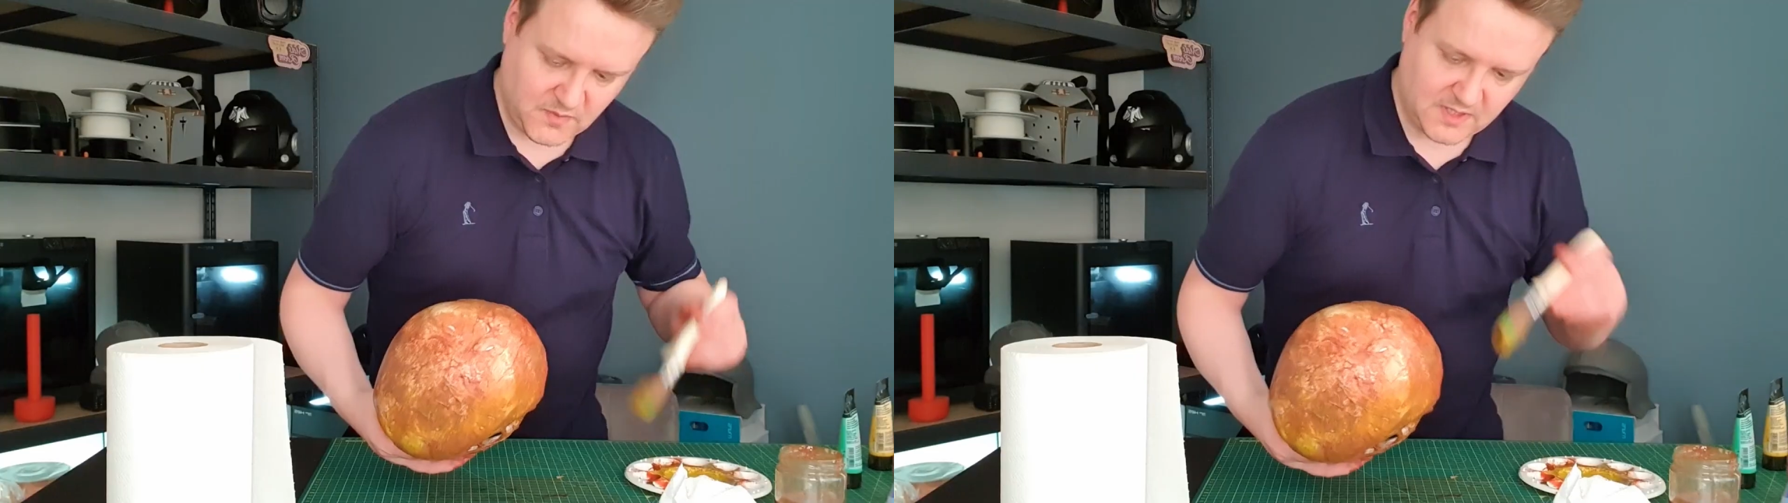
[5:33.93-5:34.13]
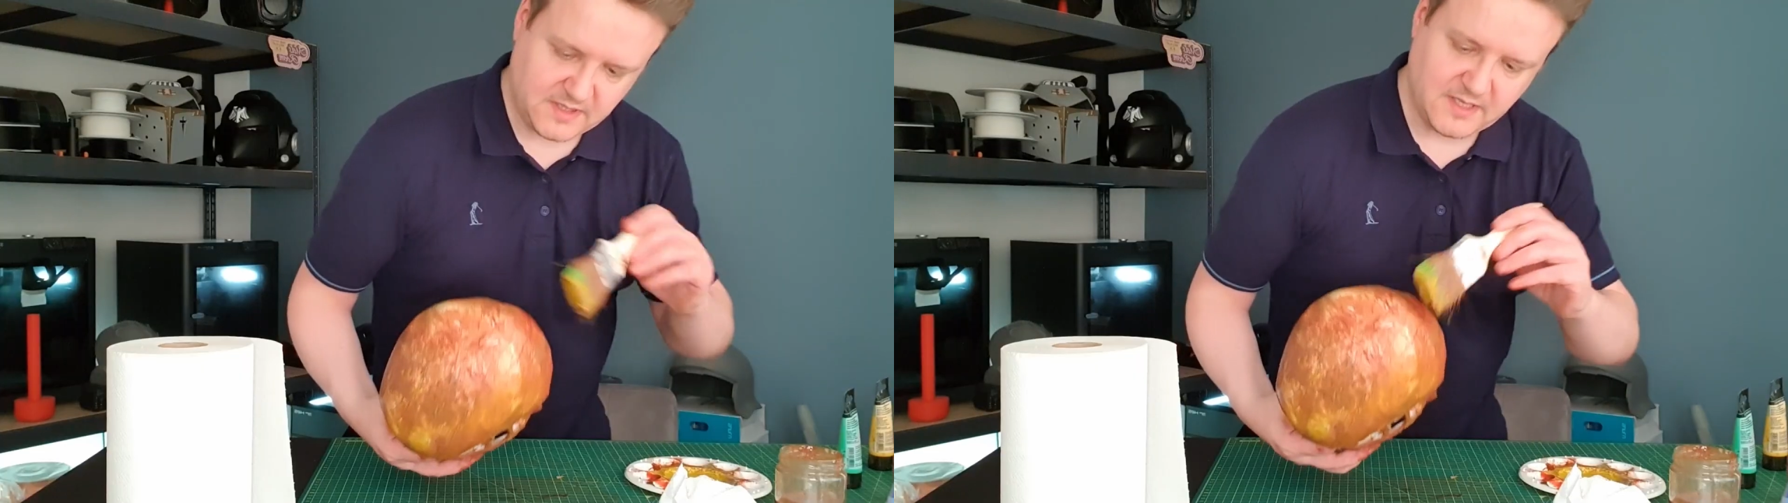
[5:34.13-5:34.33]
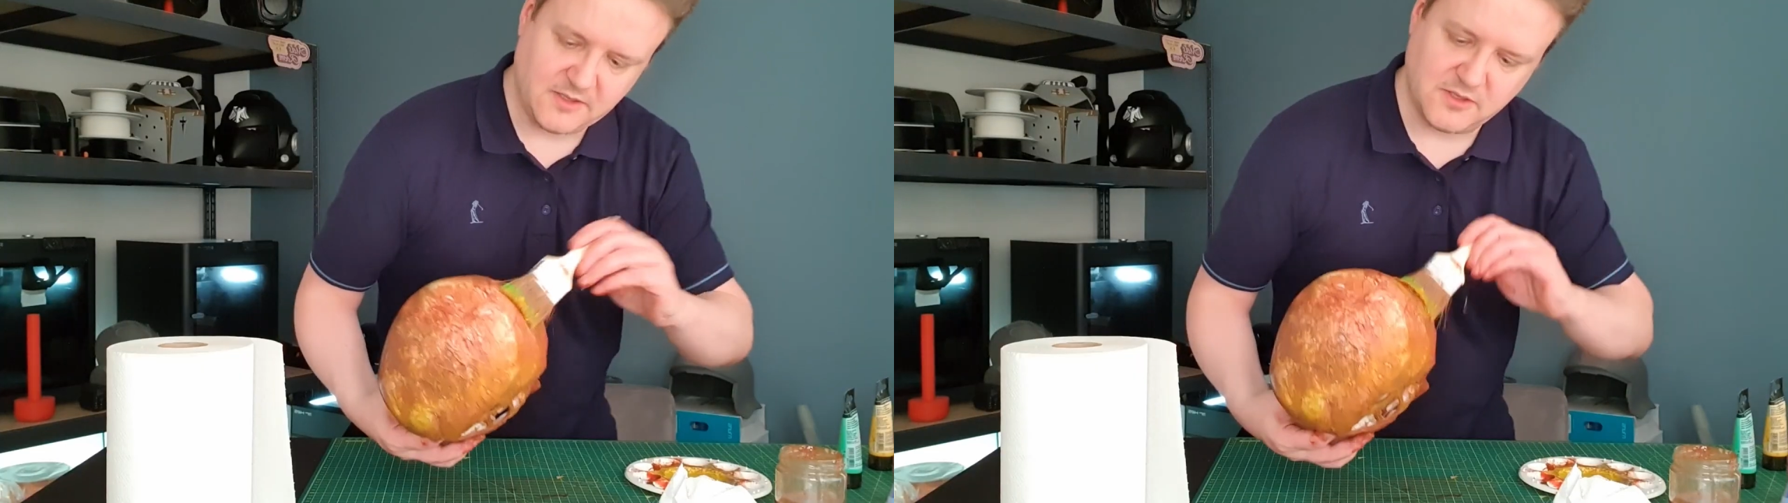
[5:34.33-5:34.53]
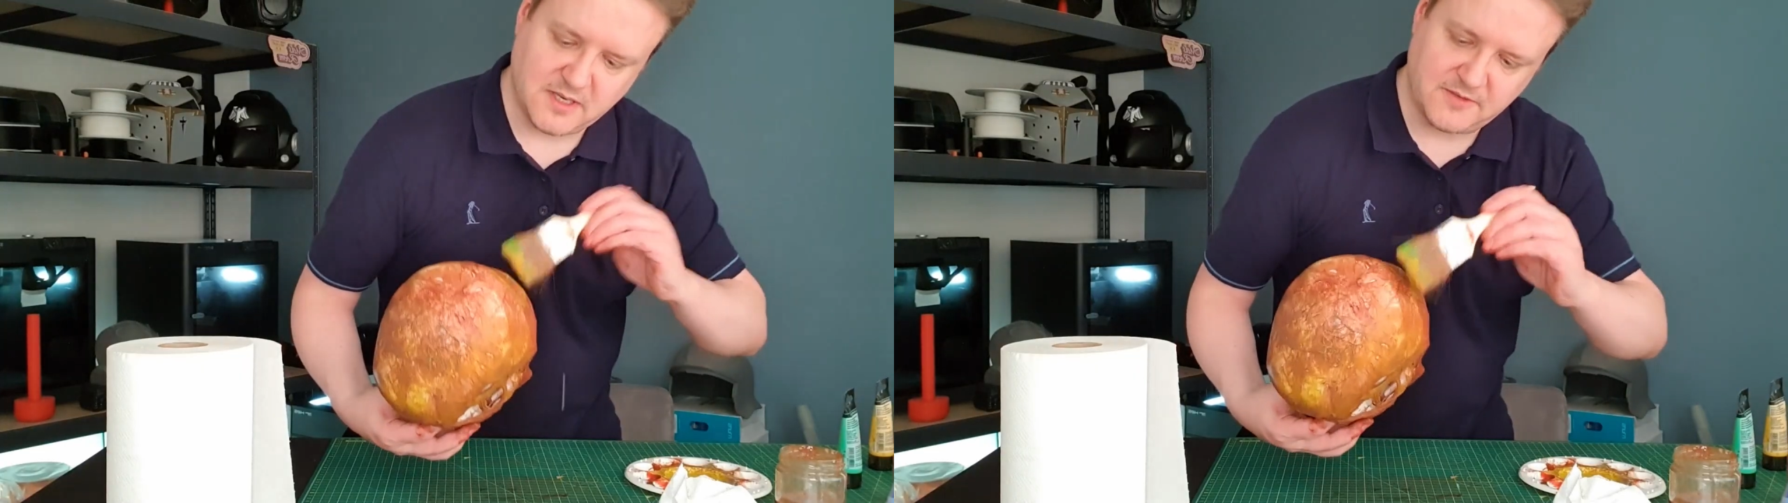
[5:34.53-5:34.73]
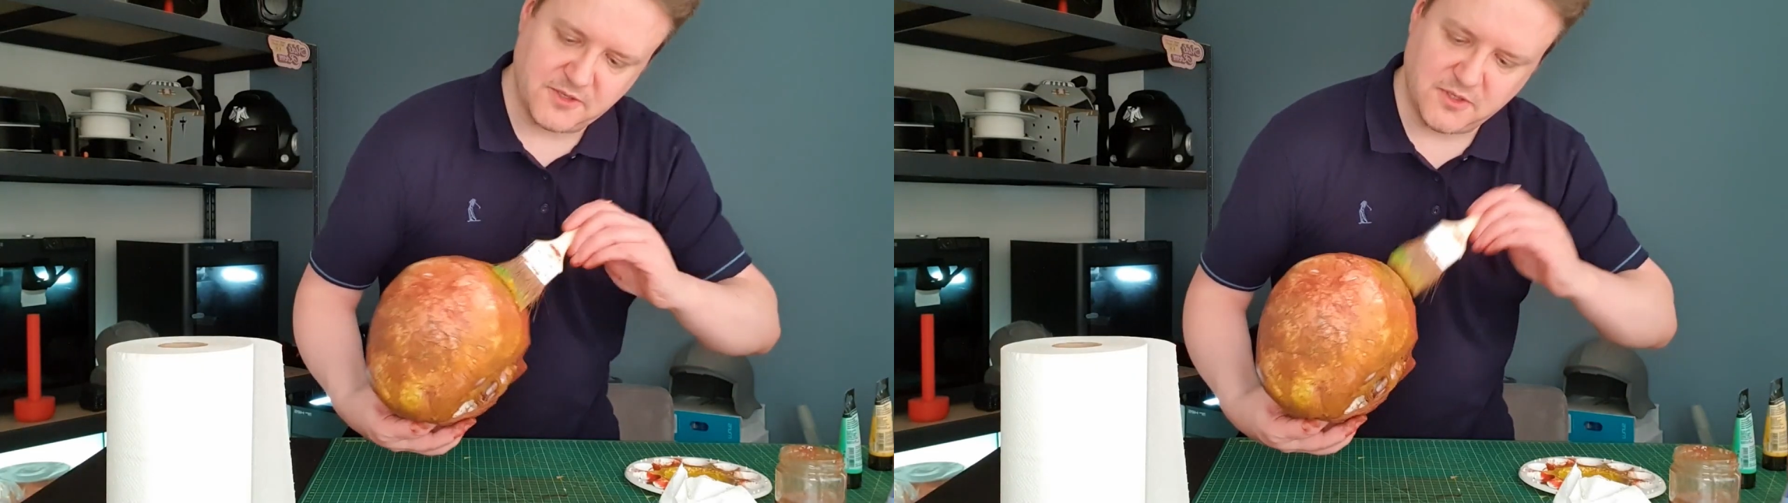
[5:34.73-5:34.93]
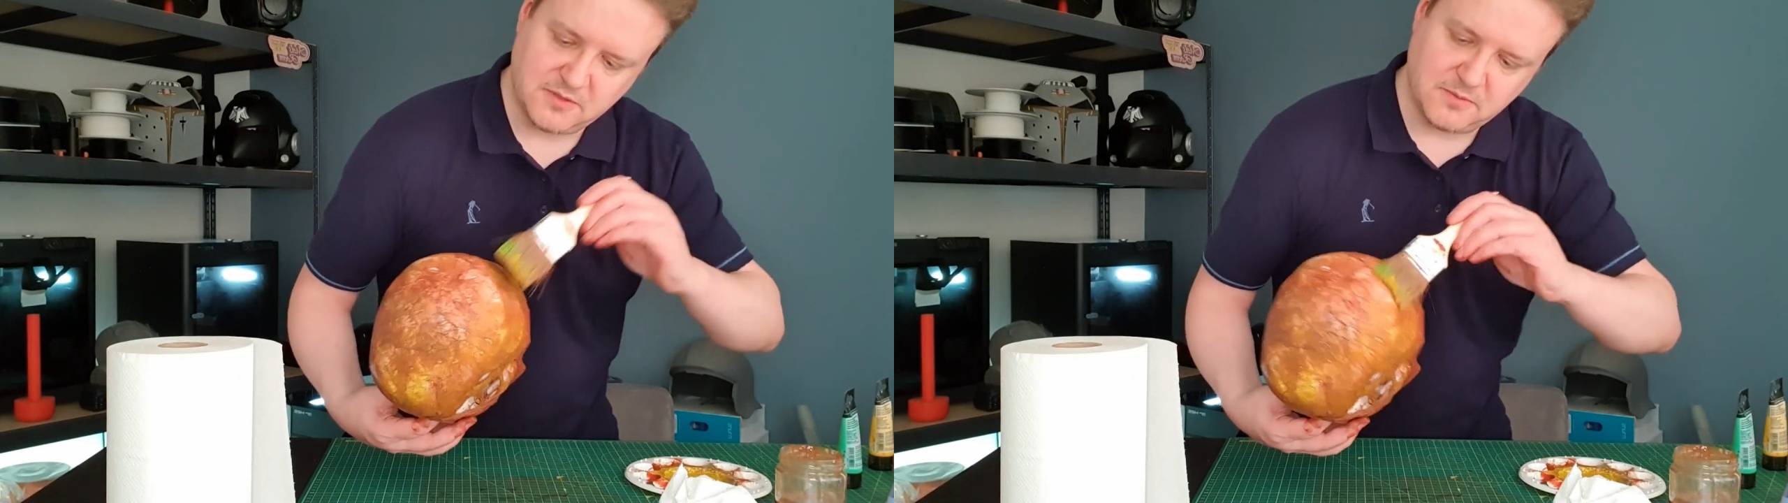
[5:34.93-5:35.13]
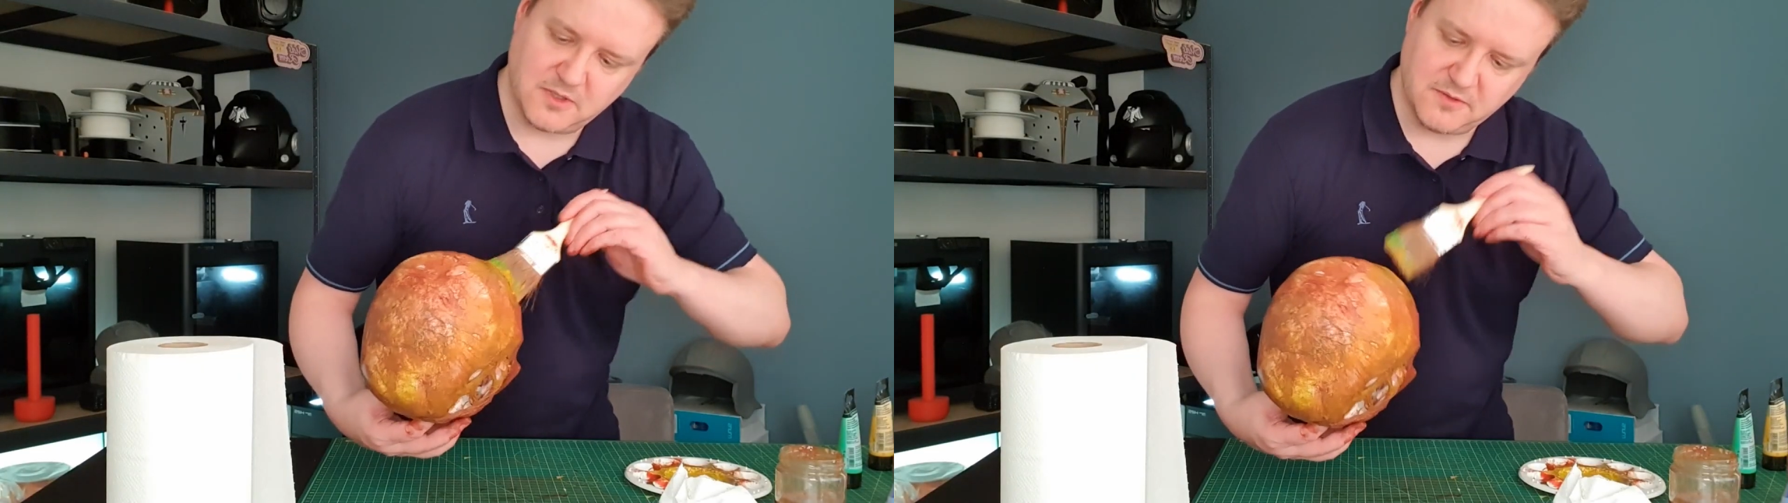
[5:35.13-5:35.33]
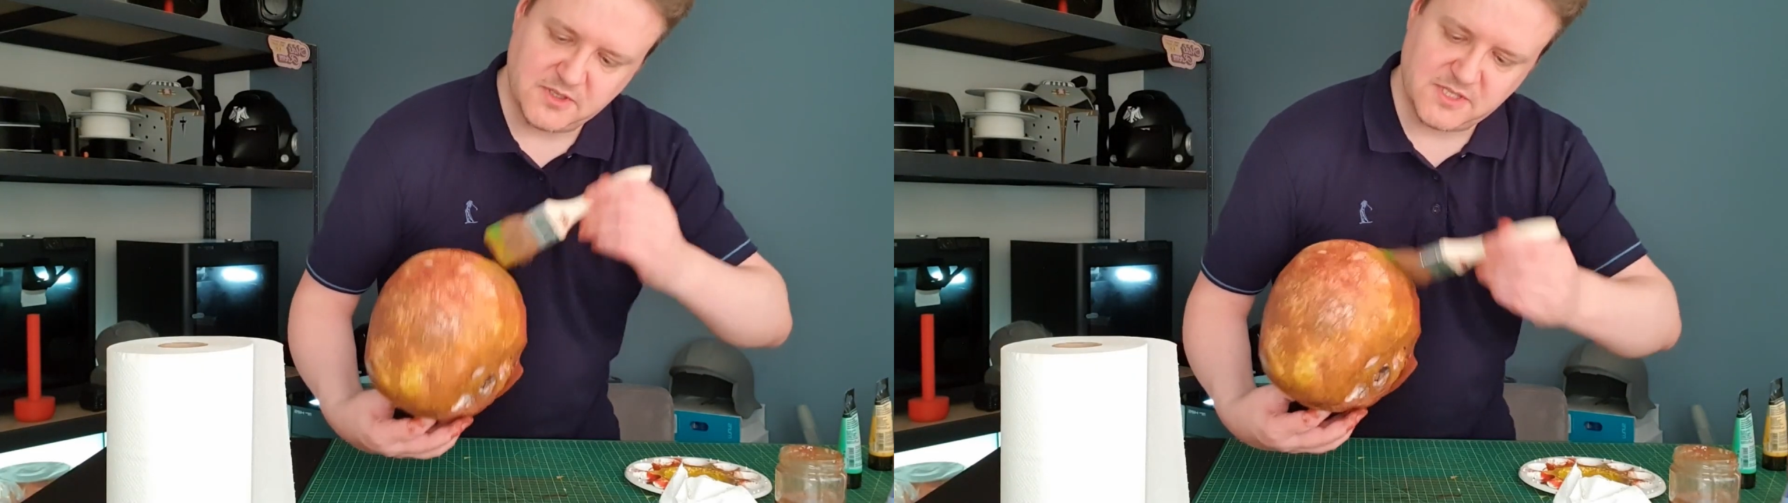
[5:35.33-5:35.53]
And again, don't have to go
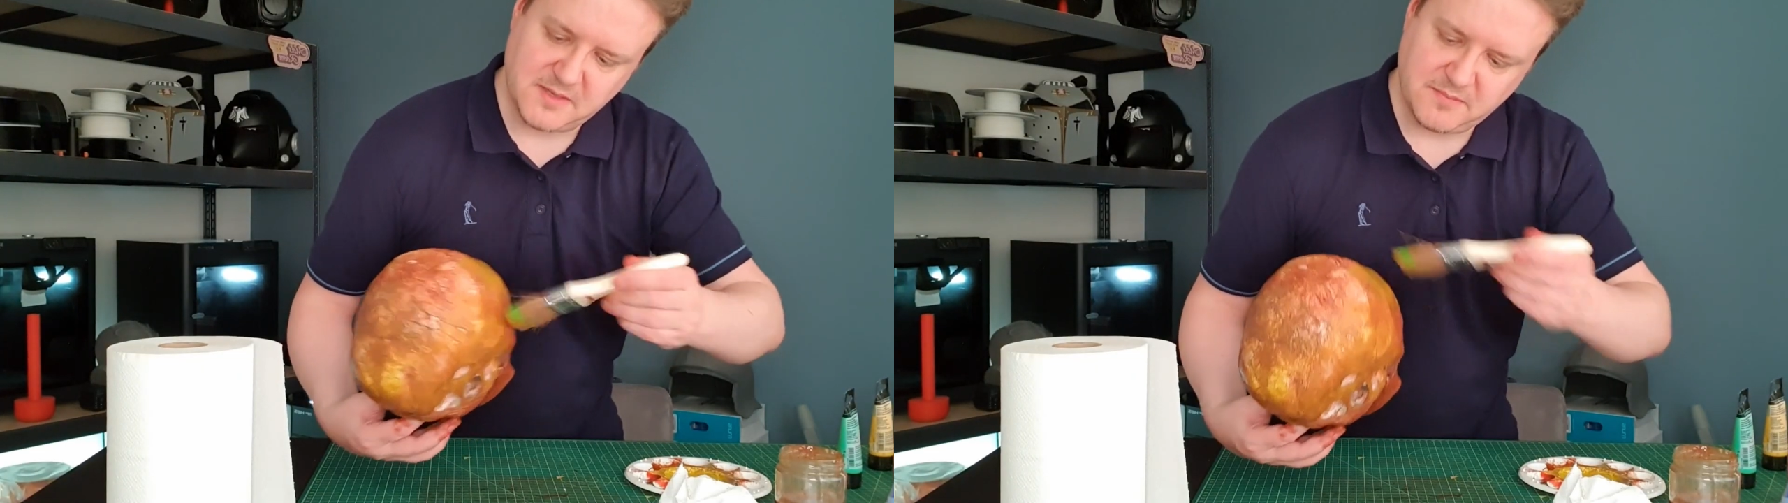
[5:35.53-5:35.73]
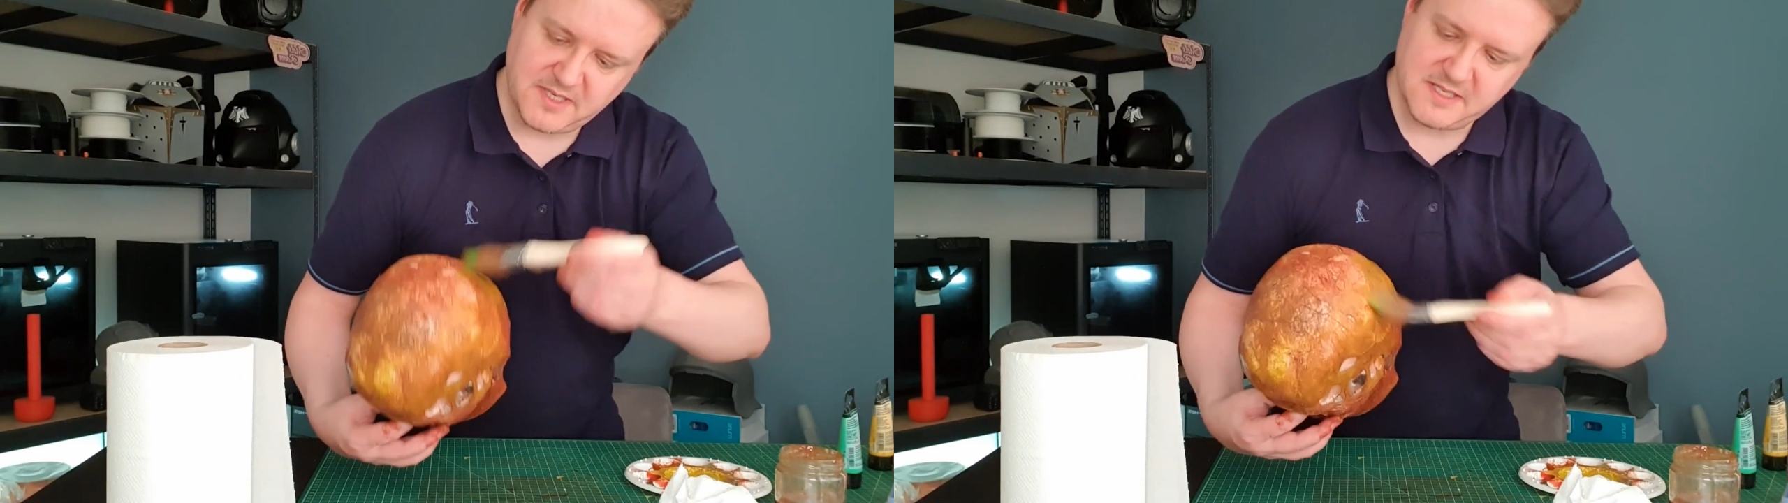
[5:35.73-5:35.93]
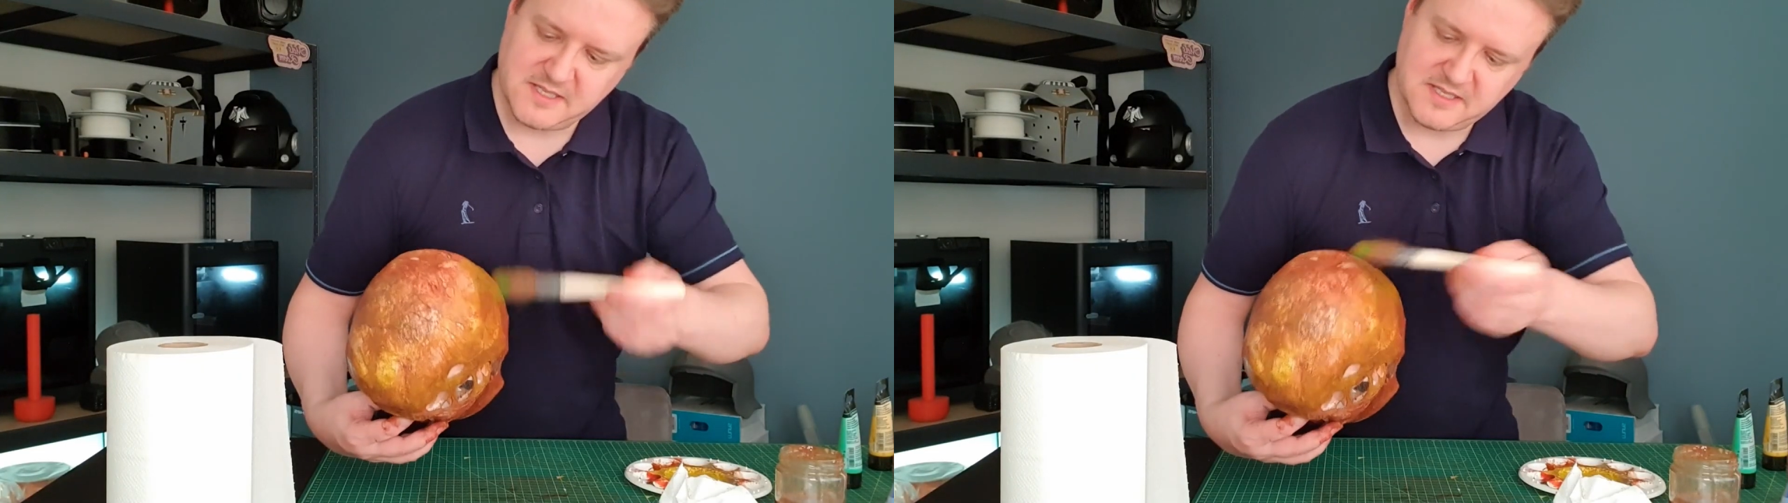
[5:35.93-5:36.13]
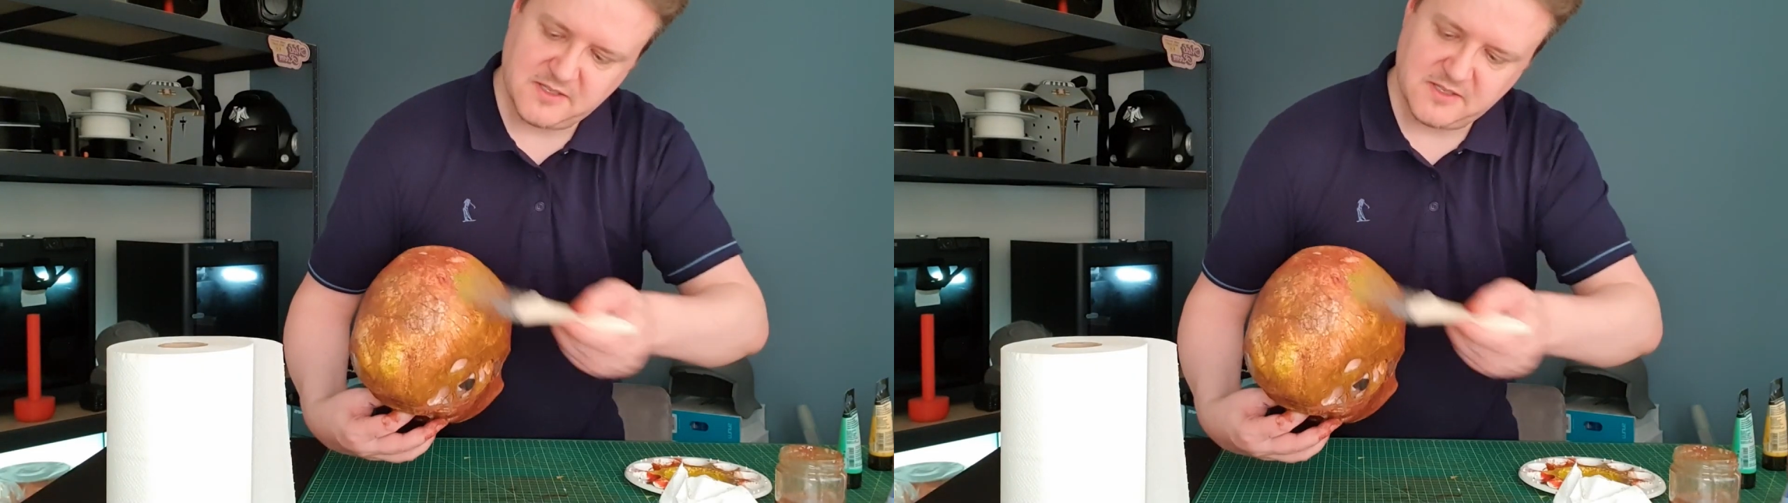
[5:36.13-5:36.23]
over the same places.